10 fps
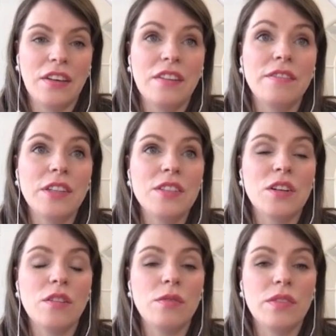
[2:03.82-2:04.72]
First
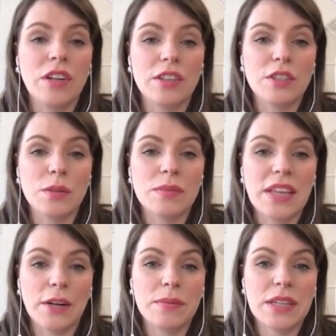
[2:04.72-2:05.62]
off, we've got some
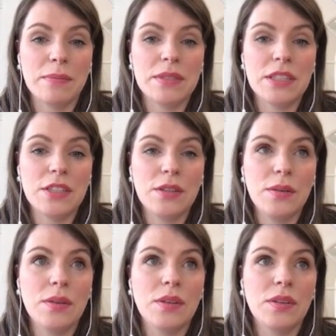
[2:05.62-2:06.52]
setup steps to do.
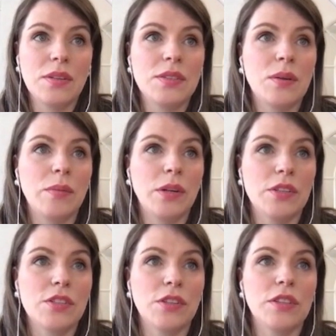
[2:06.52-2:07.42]
So I'm going to
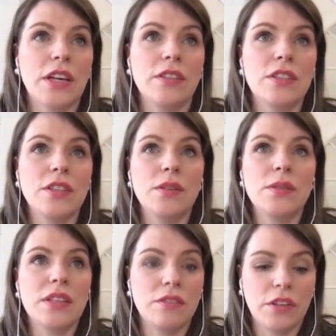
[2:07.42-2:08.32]
scroll down to
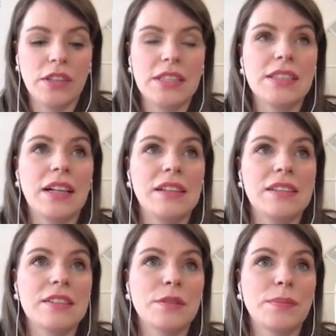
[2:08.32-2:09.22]
those and run these
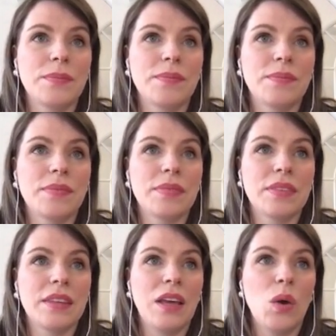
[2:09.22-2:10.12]
cells.
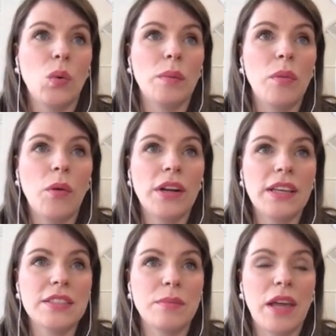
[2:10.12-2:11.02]
We're importing
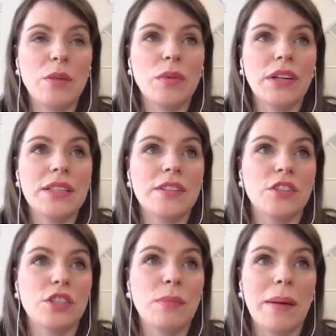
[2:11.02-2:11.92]
some libraries such
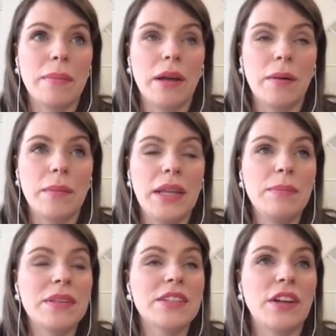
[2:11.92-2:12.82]
as
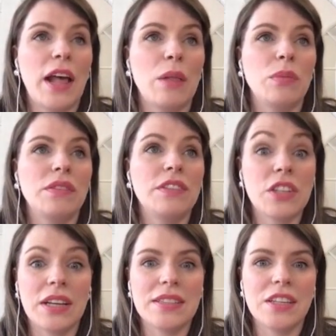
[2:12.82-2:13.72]
matplotlib that's going to help with
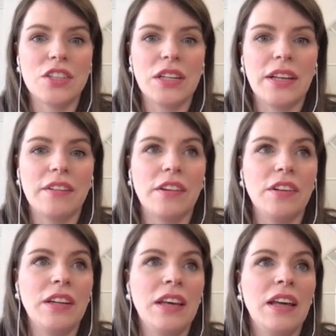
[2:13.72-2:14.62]
visualization later
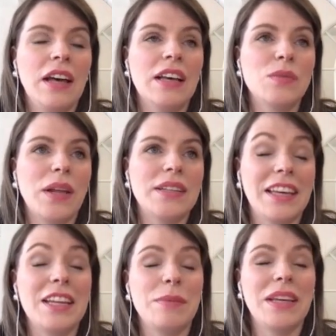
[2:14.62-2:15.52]
on, as well as
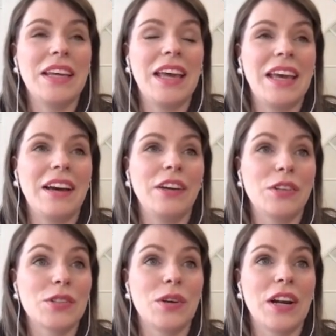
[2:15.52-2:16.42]
KDB AI
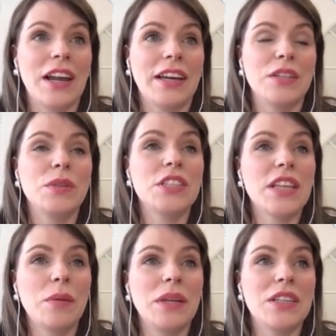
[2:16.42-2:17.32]
underscore client, which is
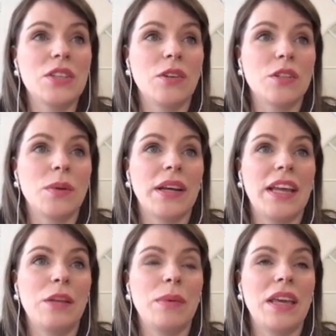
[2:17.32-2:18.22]
how we can talk to our
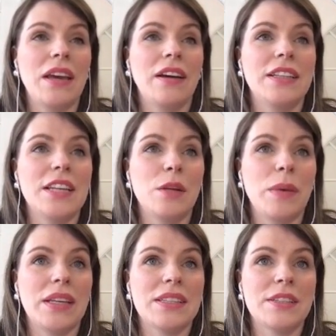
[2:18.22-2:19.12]
KDB AI
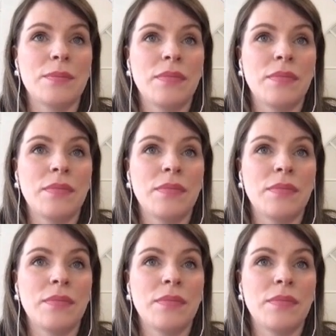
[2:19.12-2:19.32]
database.